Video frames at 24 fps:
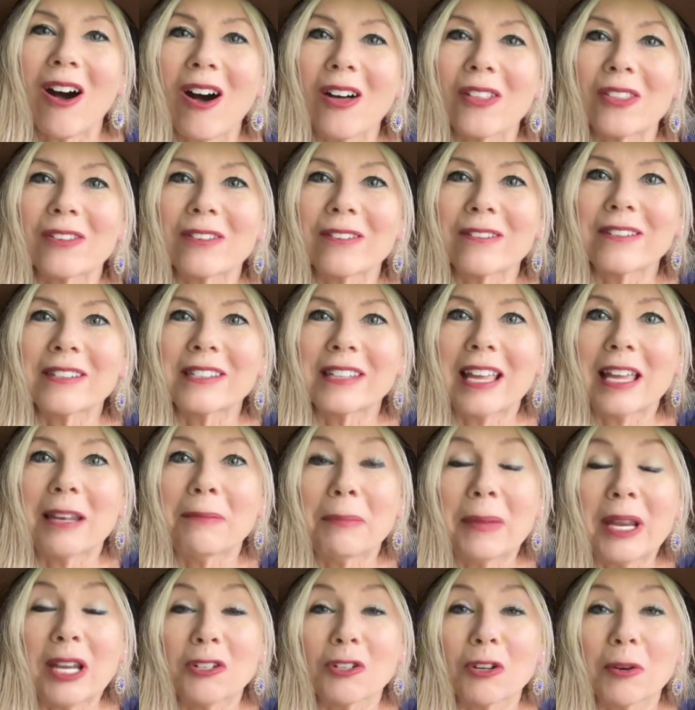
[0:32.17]
authors
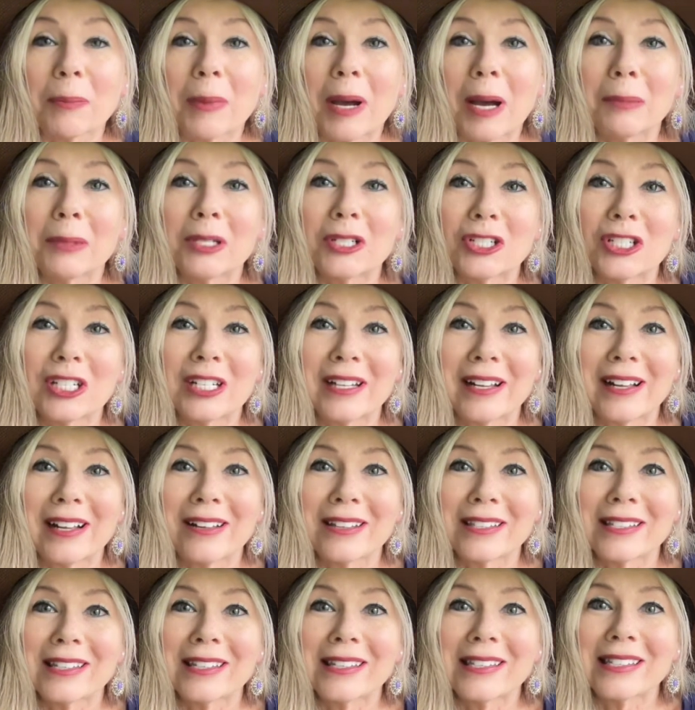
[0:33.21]
and major publishing
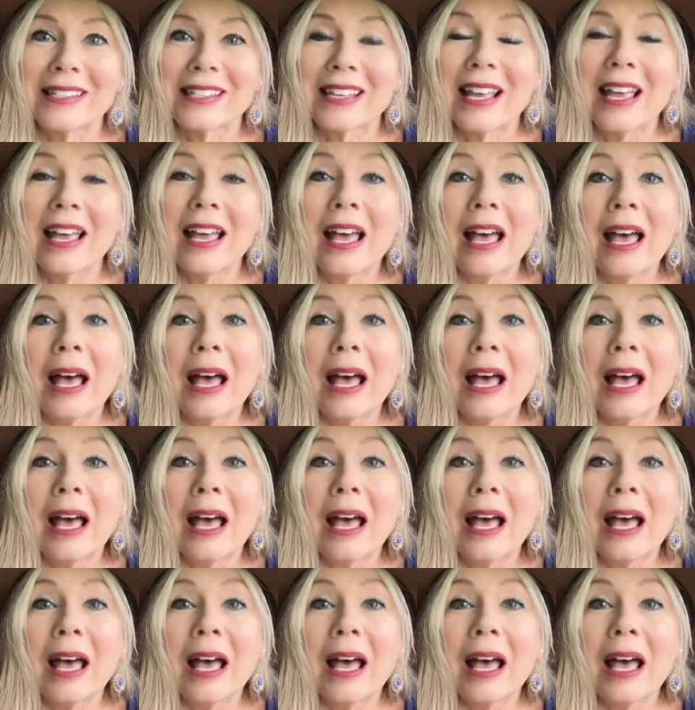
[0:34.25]
houses,